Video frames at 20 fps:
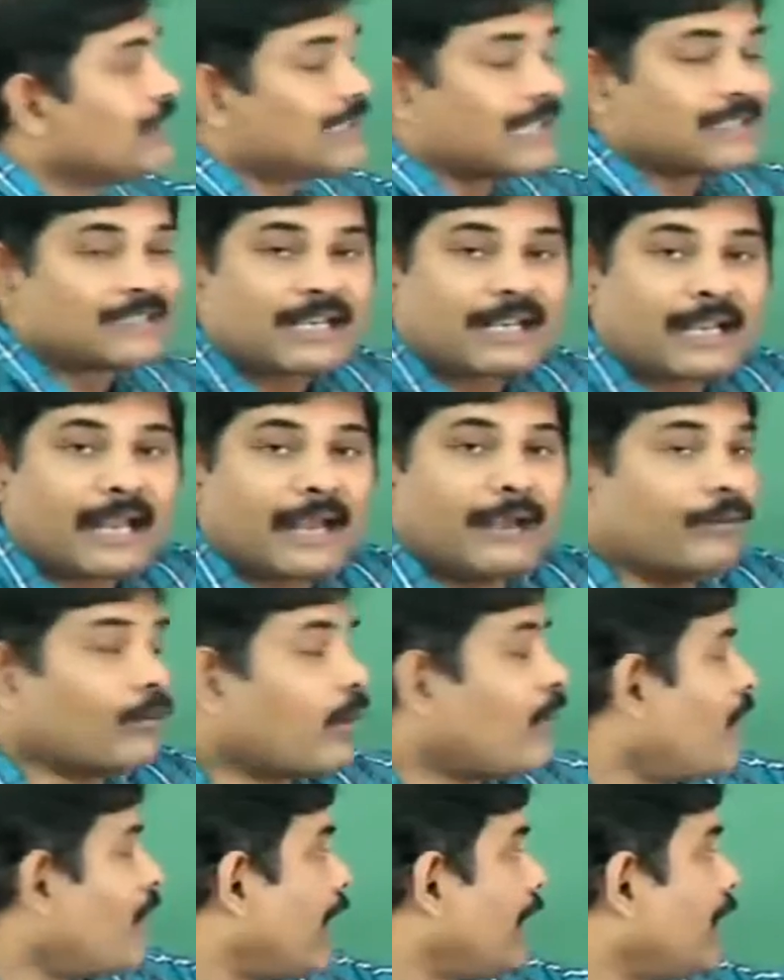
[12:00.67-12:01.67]
such a kind
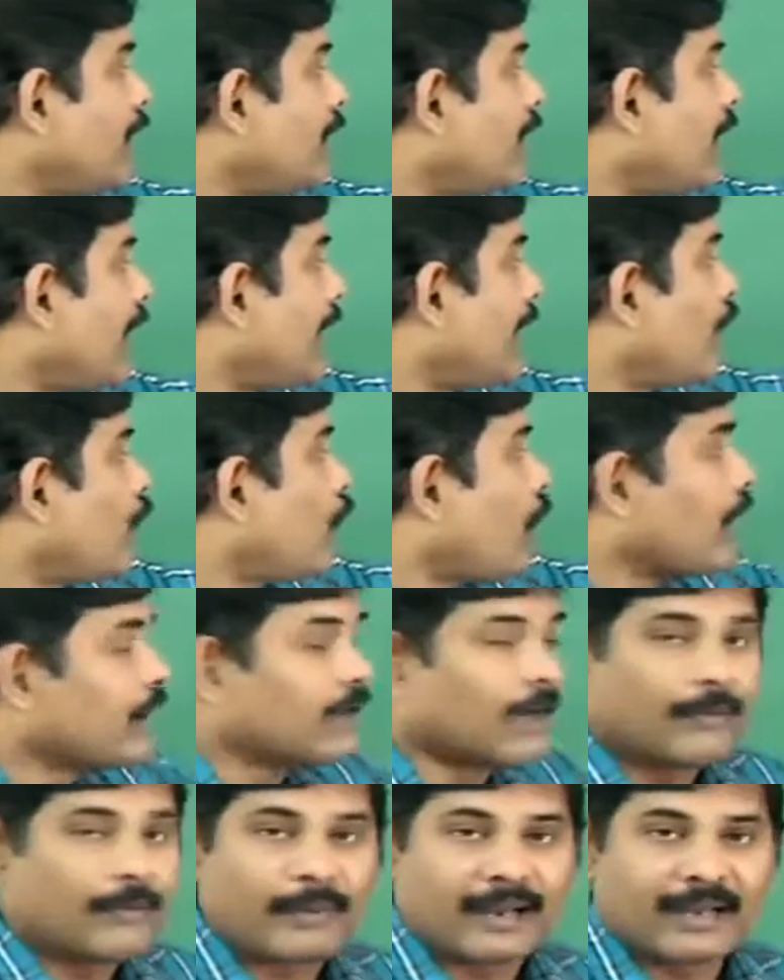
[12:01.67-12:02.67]
of
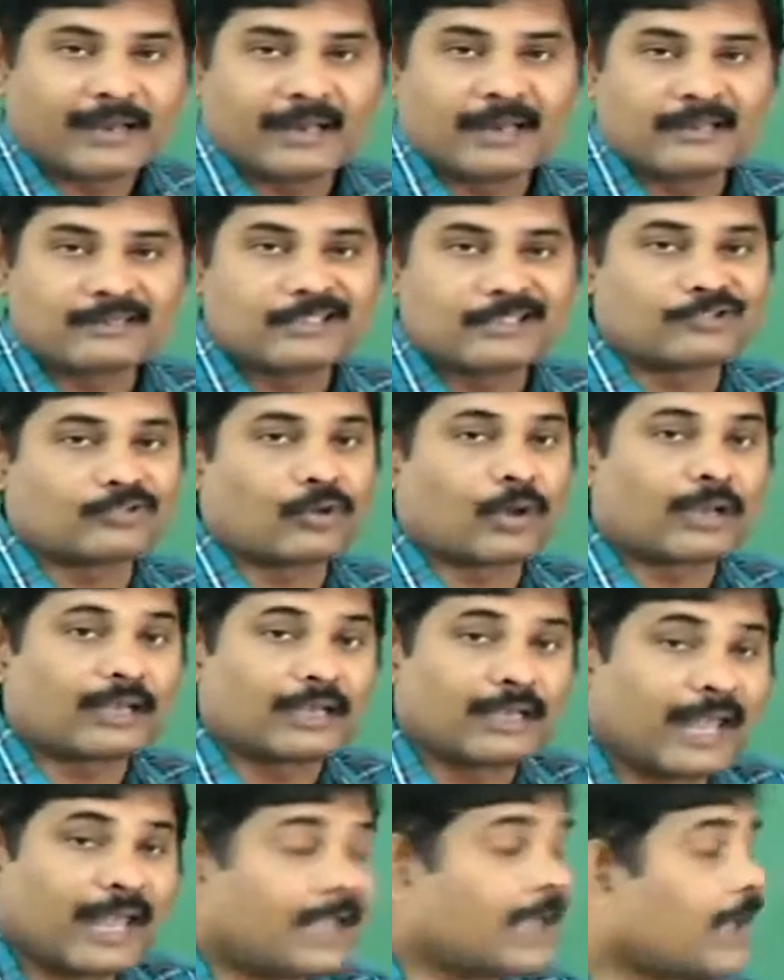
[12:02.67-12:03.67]
unwanted pregnancies are
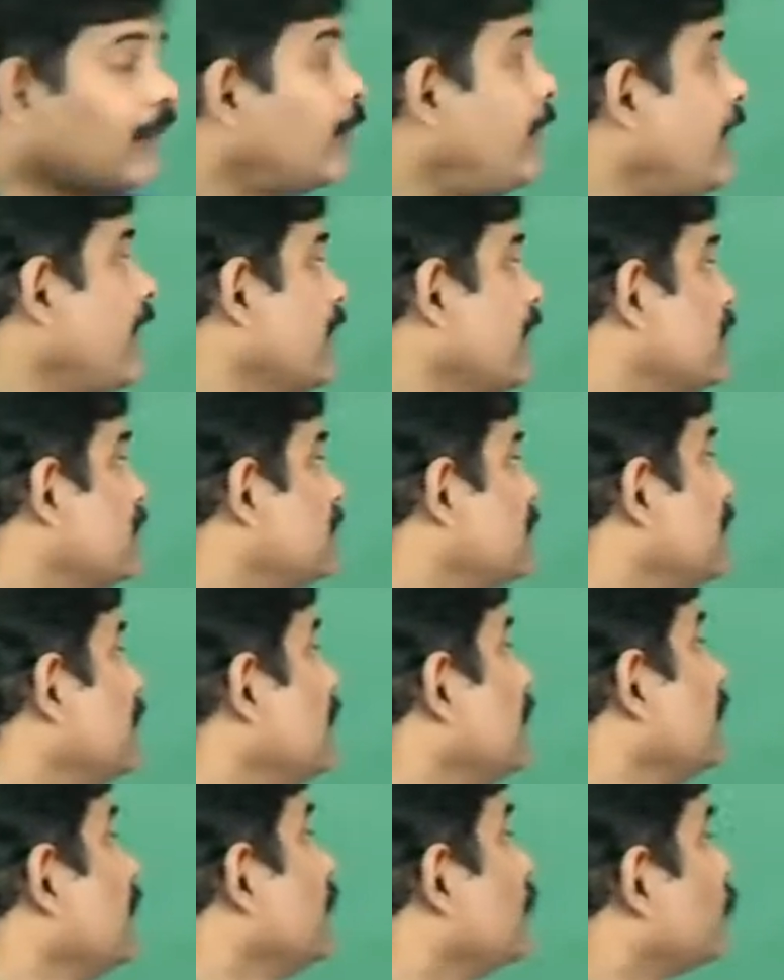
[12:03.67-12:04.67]
taken place,
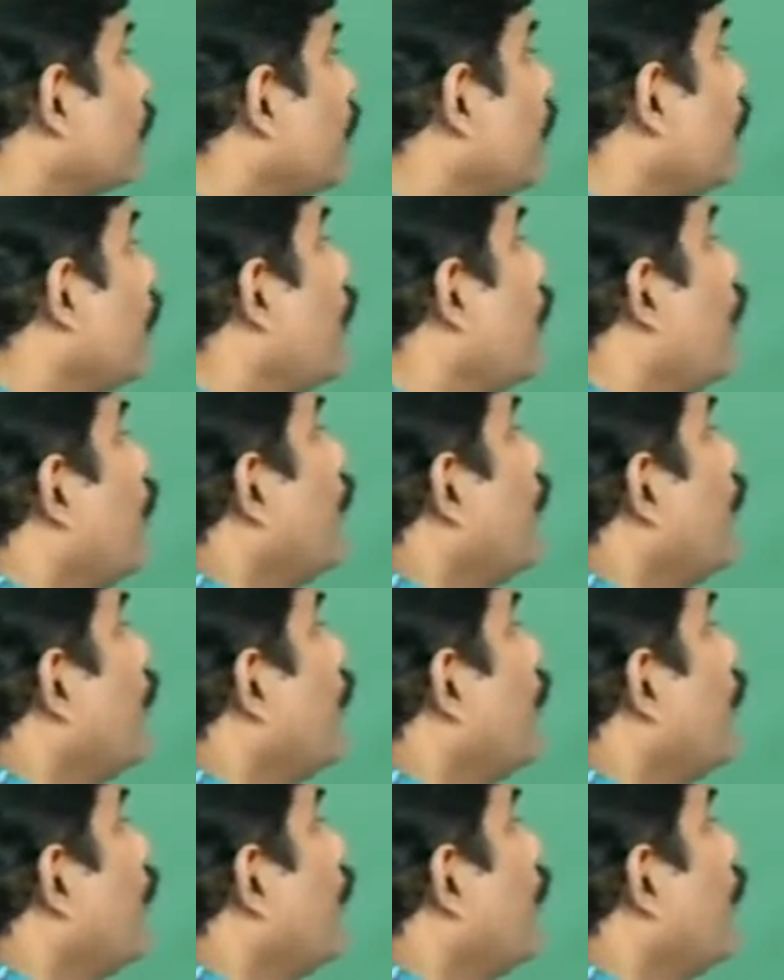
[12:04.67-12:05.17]
so